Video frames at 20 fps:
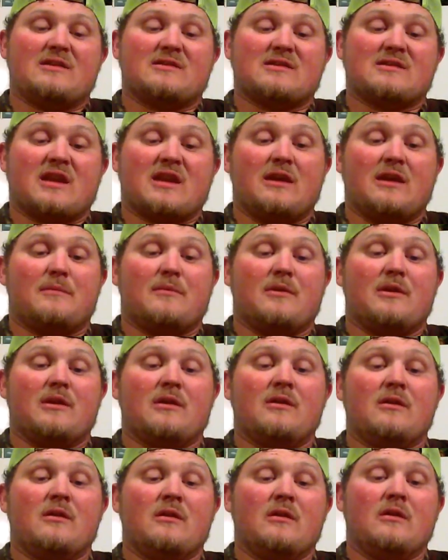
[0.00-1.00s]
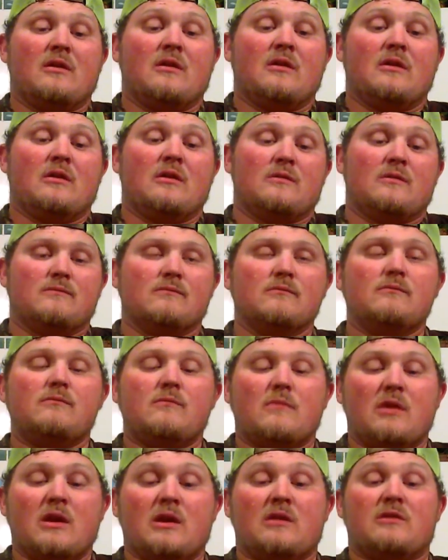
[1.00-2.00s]
skipping it.
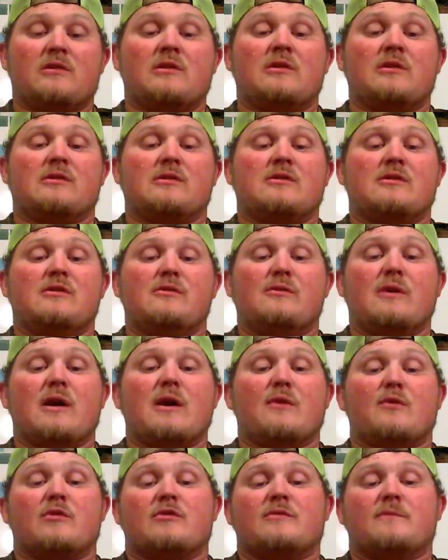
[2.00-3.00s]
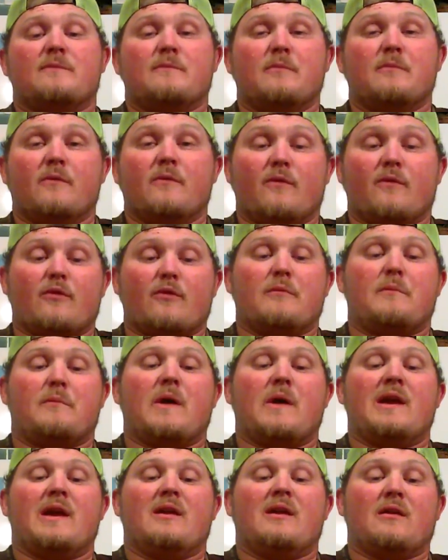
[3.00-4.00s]
It took 2 hours before the
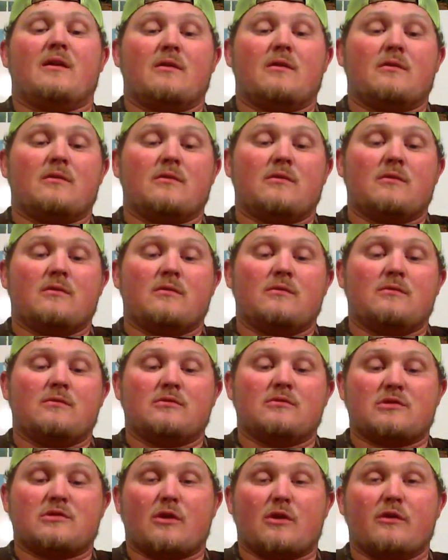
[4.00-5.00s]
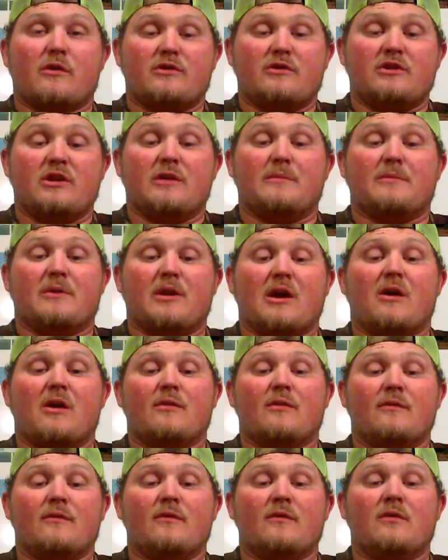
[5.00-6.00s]
paint started chipping off.
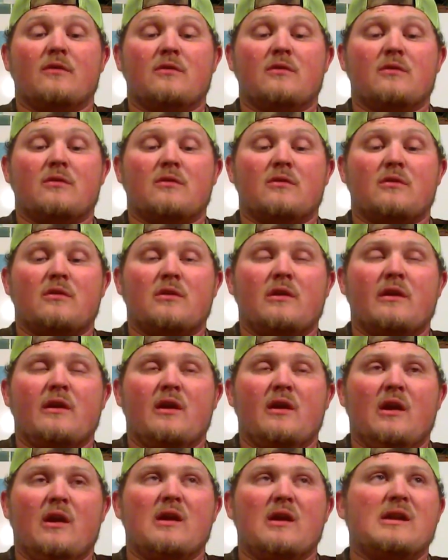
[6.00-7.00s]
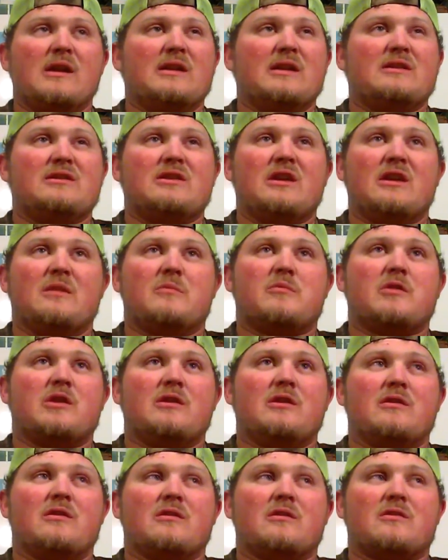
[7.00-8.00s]
And it chipped
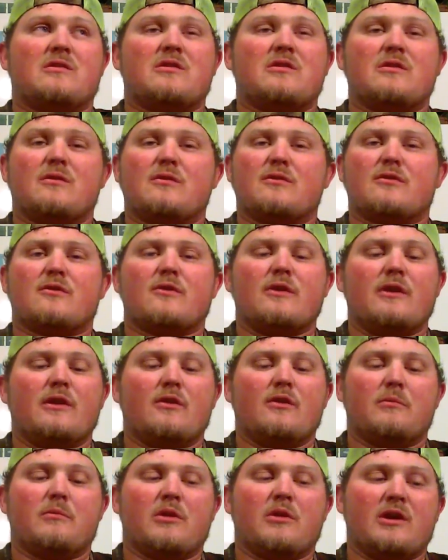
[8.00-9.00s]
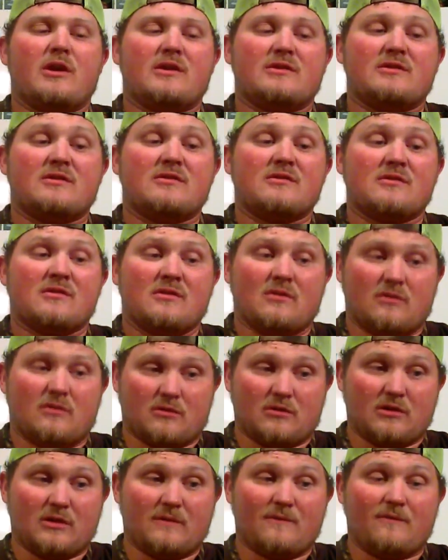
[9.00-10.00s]
in 2 or 3 little places on
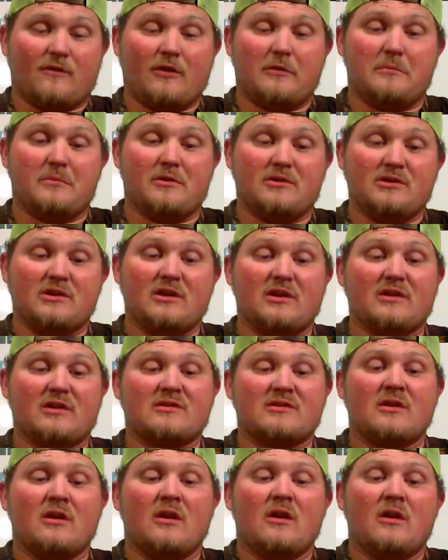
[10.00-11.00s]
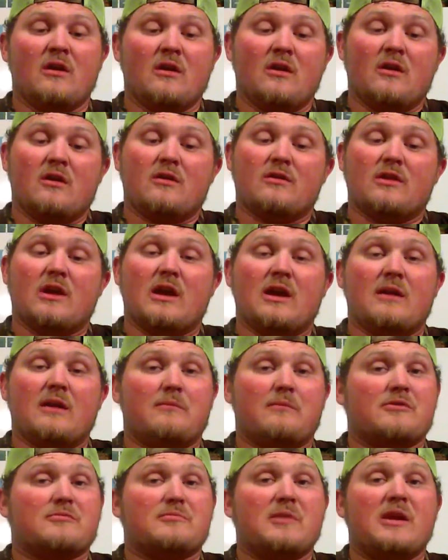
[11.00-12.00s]
them flipping jigs. The head
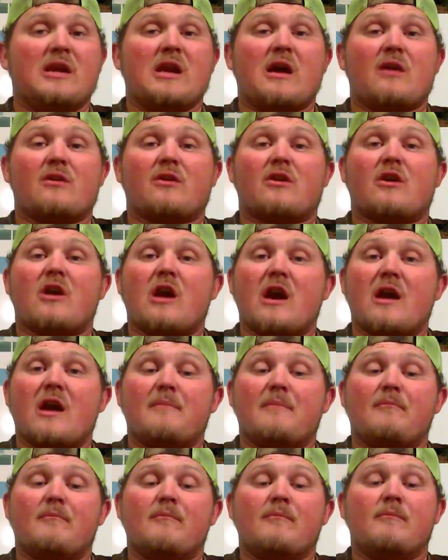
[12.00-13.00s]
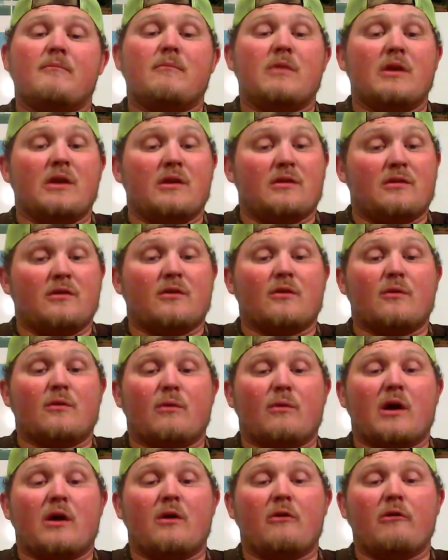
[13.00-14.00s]
was beat all to crap, but it took a
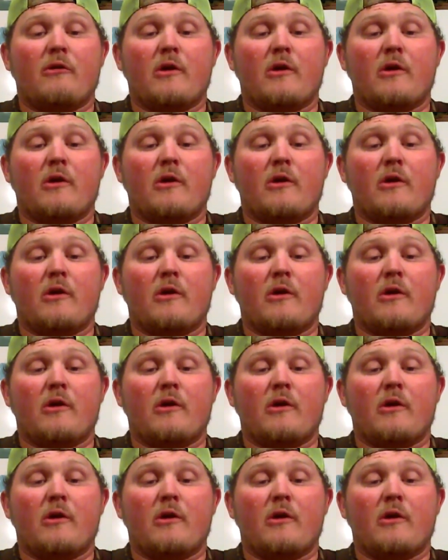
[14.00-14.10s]
while.